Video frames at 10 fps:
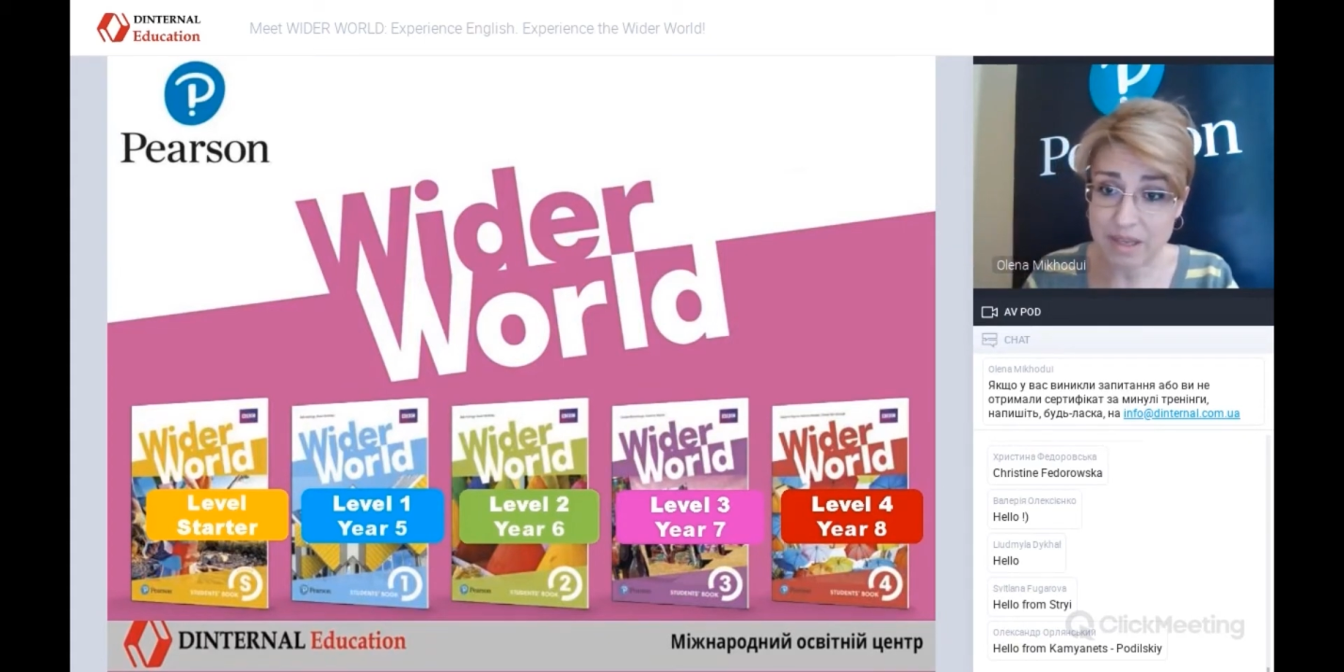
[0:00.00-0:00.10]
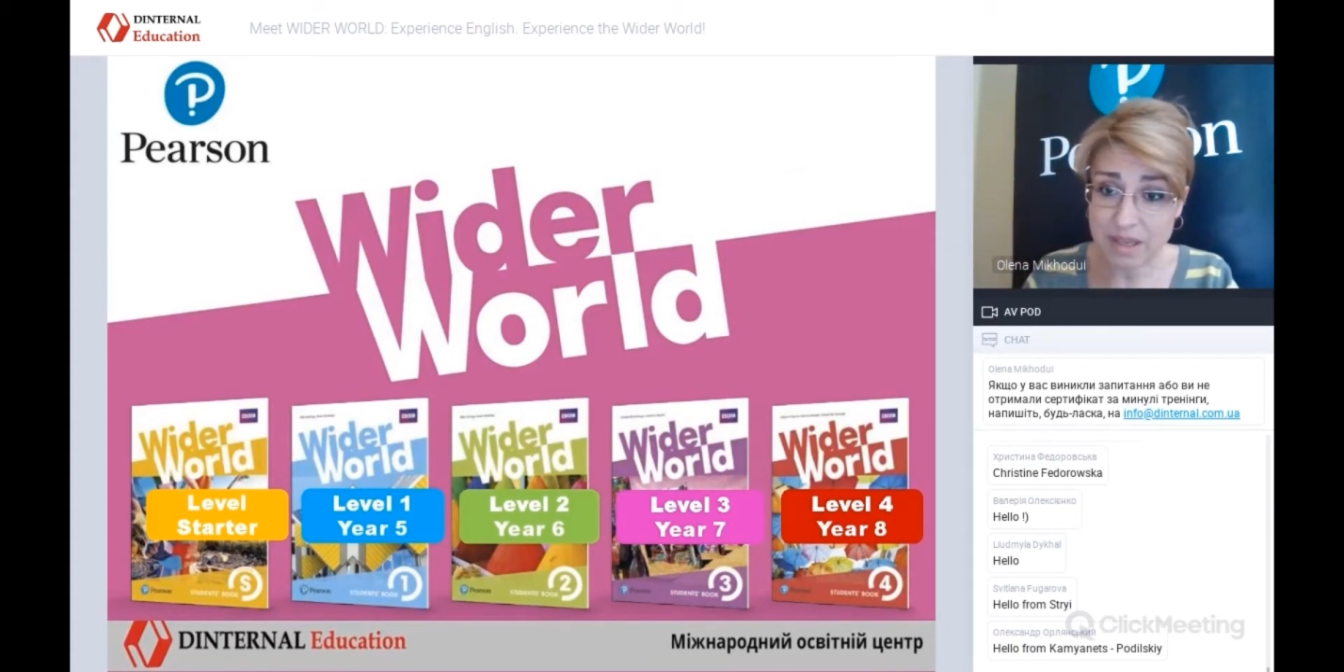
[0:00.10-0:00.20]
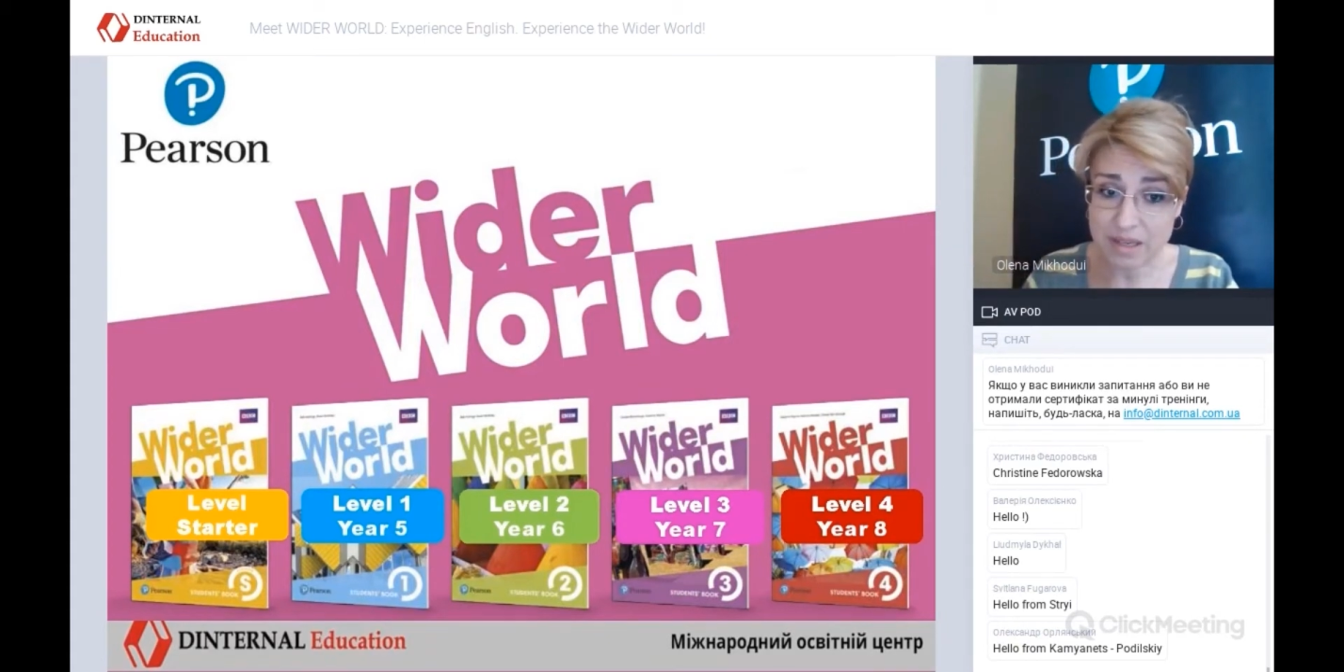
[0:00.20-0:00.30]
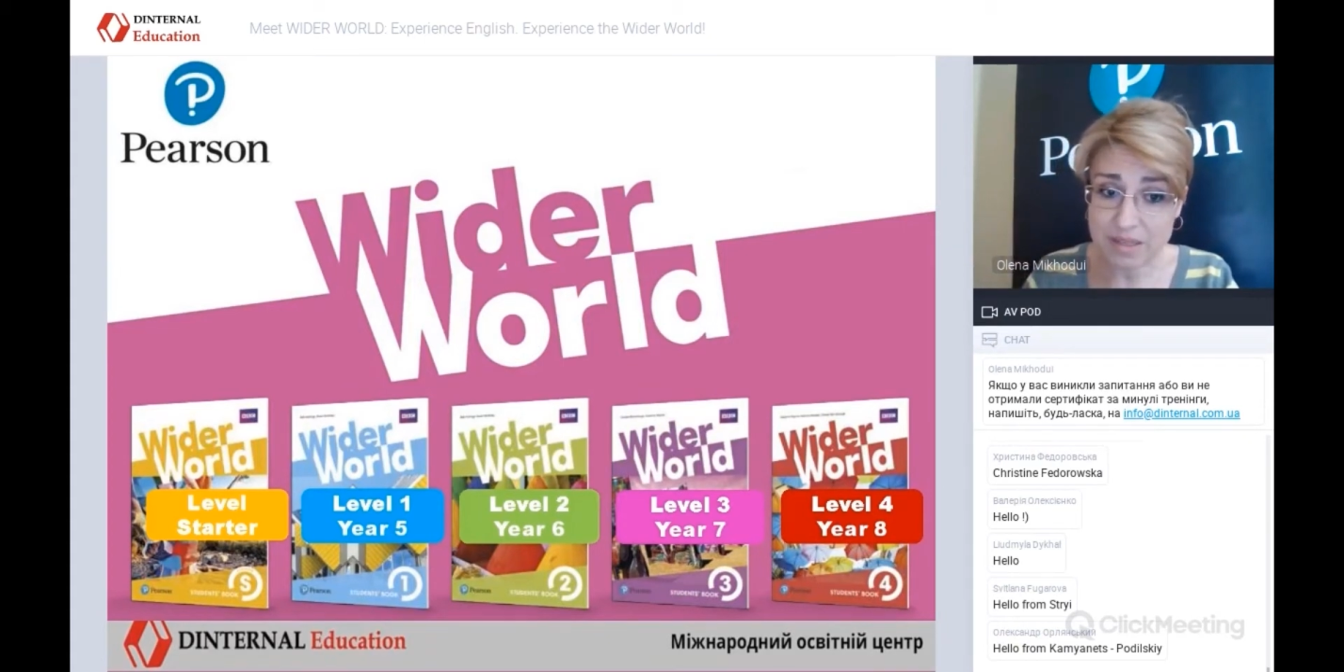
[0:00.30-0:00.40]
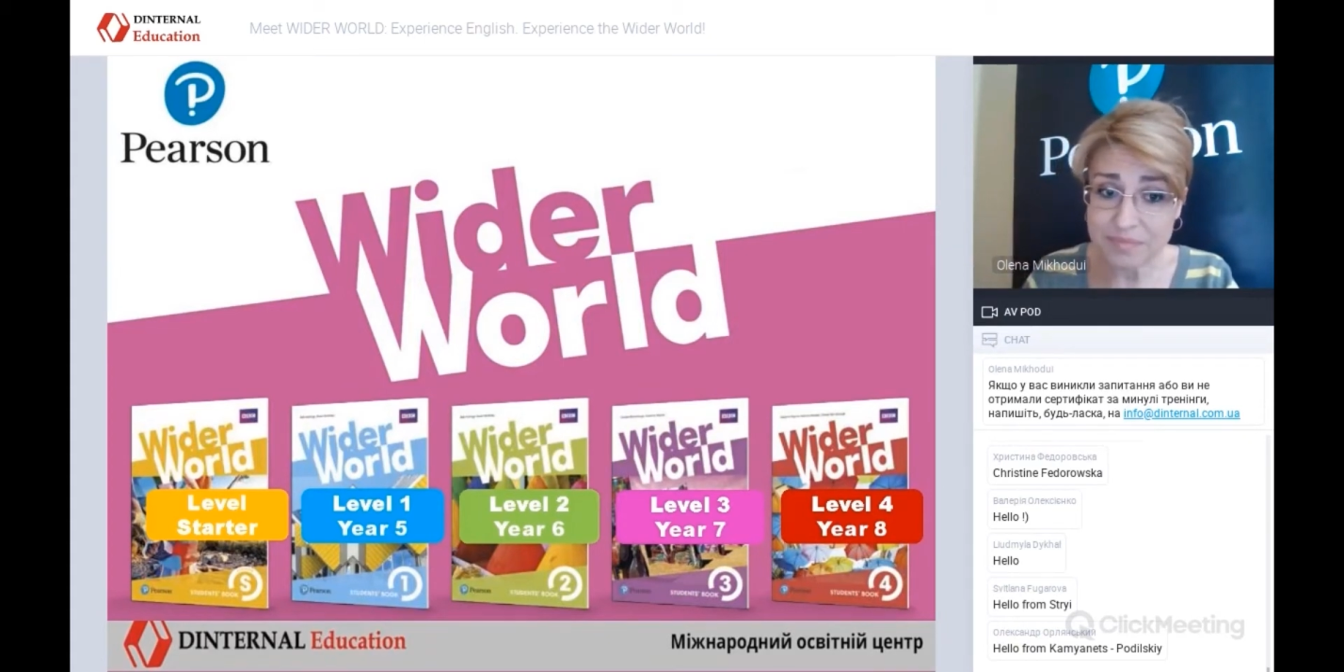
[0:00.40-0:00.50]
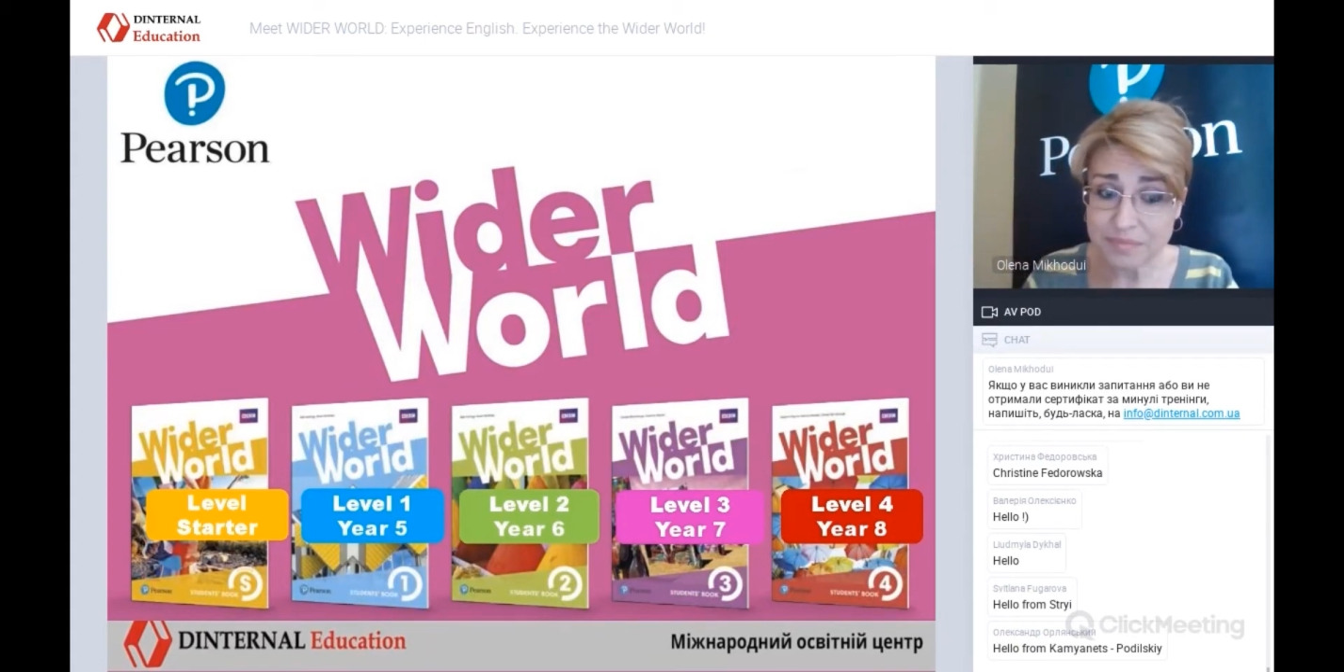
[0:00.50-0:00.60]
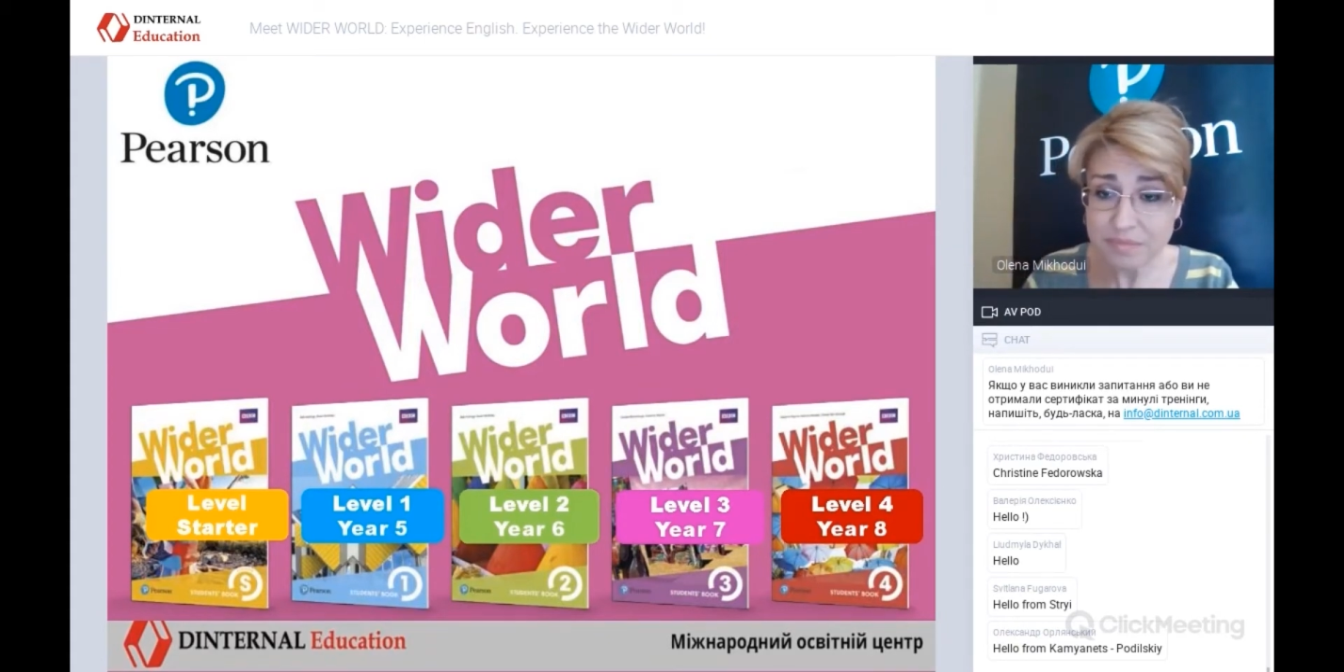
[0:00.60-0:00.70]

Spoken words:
year.